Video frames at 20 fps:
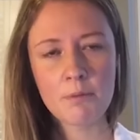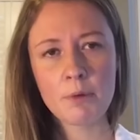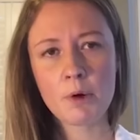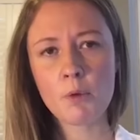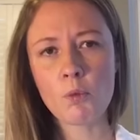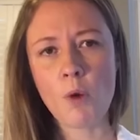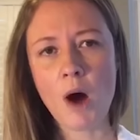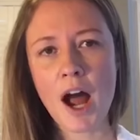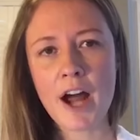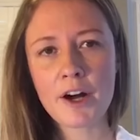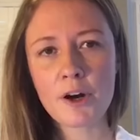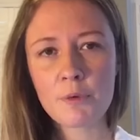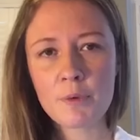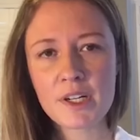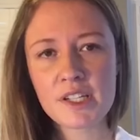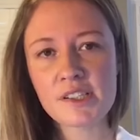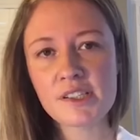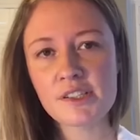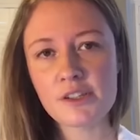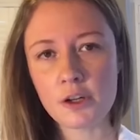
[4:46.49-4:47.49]
But why are
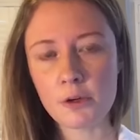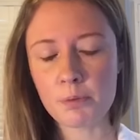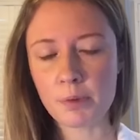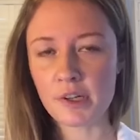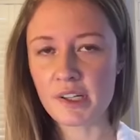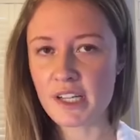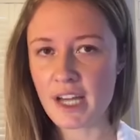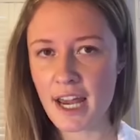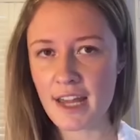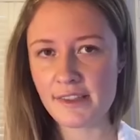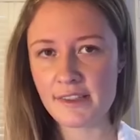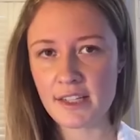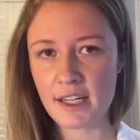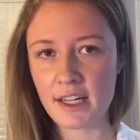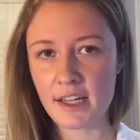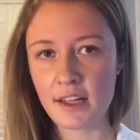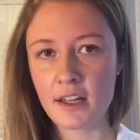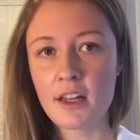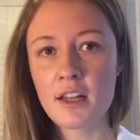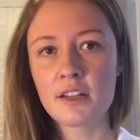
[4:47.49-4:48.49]
we still
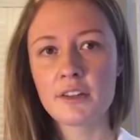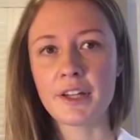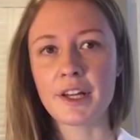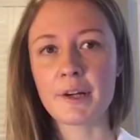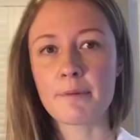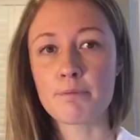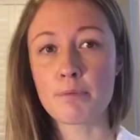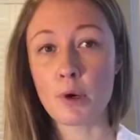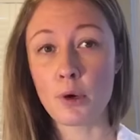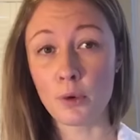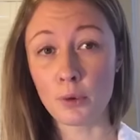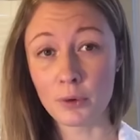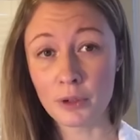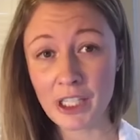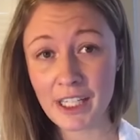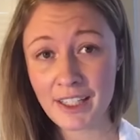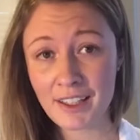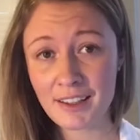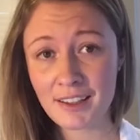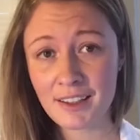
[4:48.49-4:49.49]
pretending like
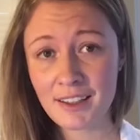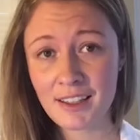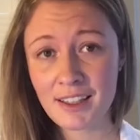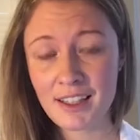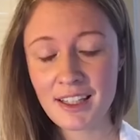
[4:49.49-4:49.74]
polling